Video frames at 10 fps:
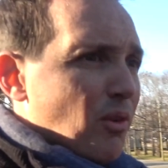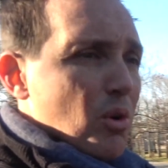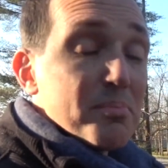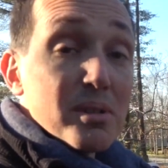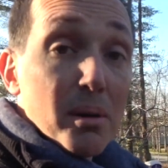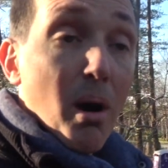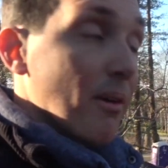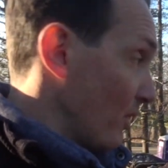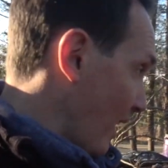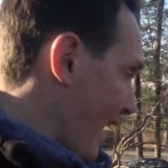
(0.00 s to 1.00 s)
forms come
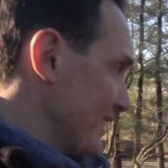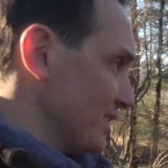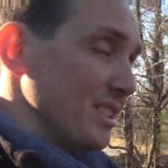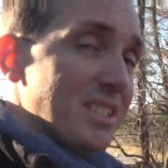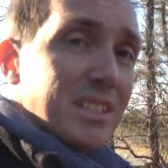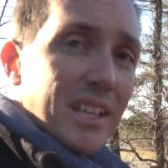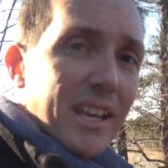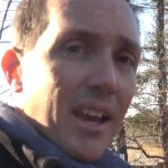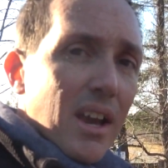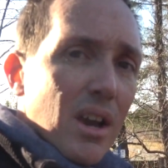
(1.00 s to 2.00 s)
off, we'll actually
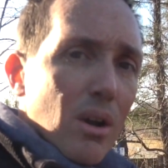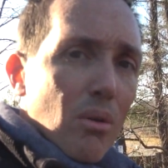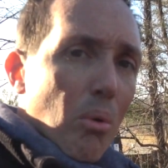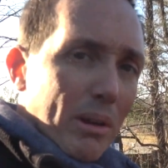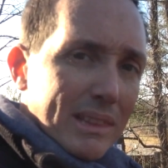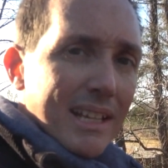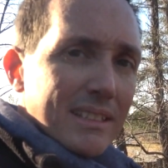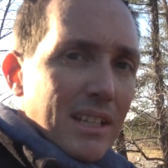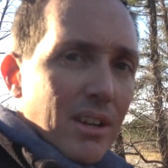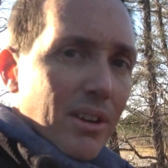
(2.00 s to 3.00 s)
see what the
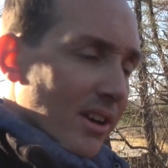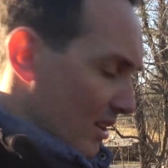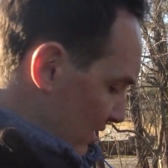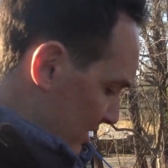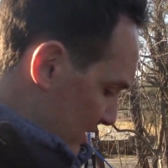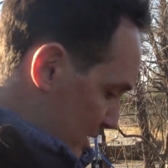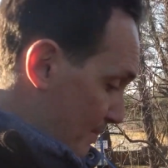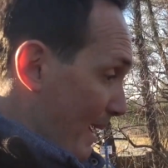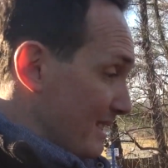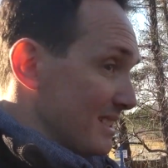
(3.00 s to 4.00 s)
interior
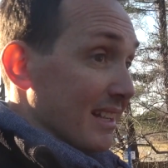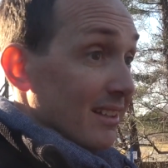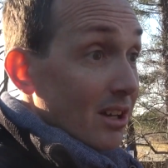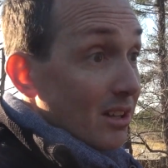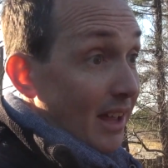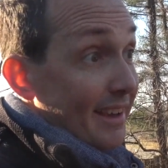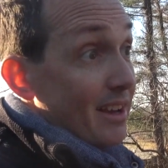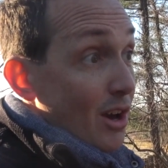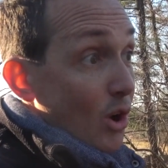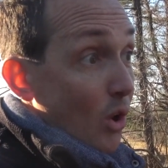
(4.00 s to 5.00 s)
space is gonna look like,
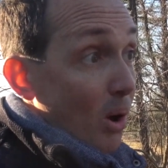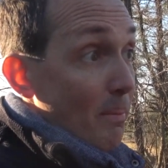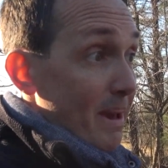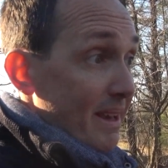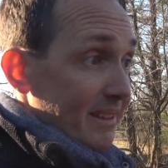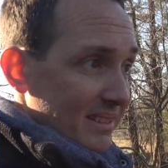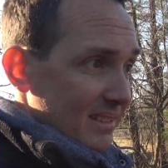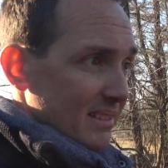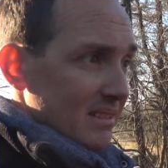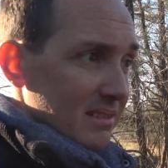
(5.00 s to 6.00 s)
albeit
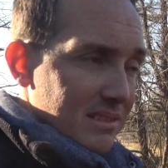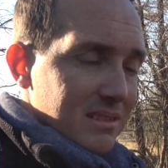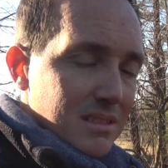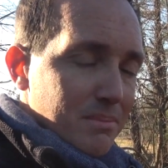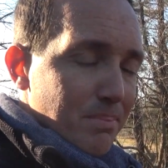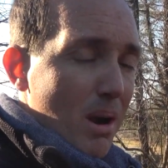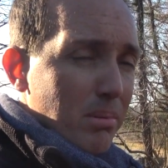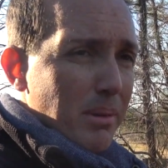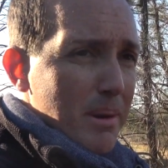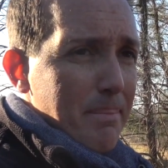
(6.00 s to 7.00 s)

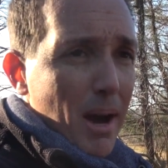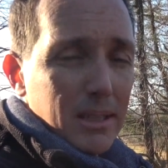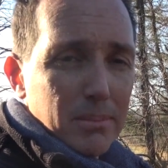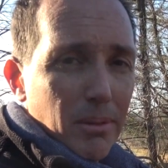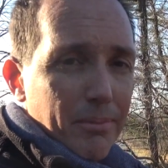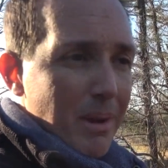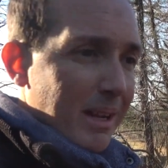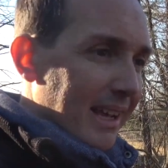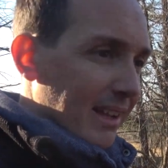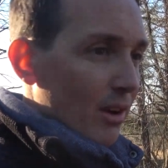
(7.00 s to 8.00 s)
probably impossible for me
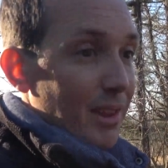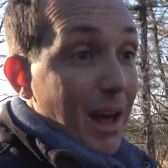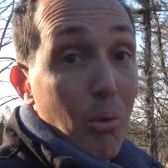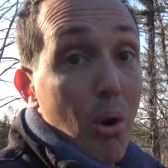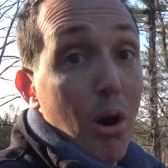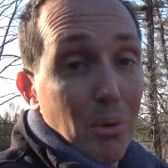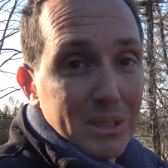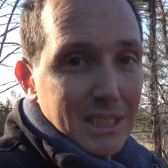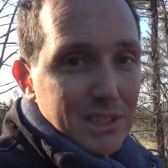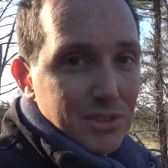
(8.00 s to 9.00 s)
to get over that wall
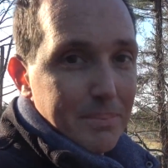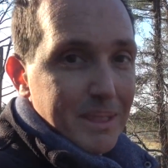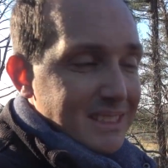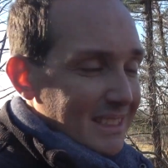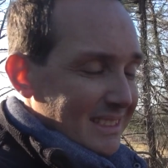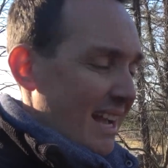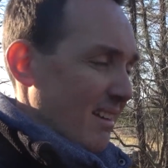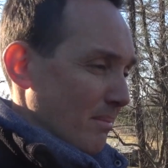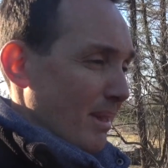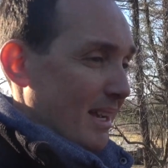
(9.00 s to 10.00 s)
once they strip these things
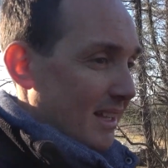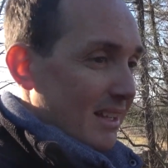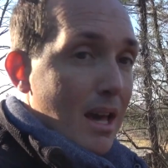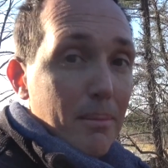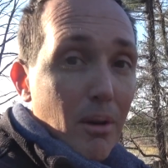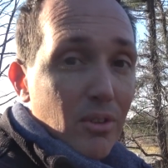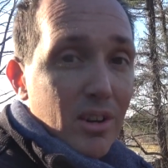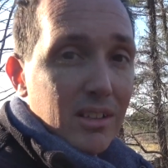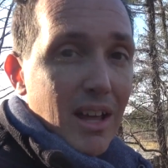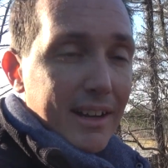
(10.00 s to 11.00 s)
down. I'm not going to climb over
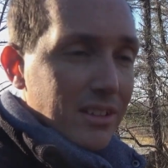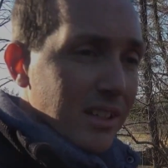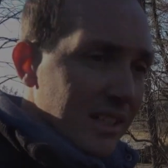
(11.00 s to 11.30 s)
on a ladder.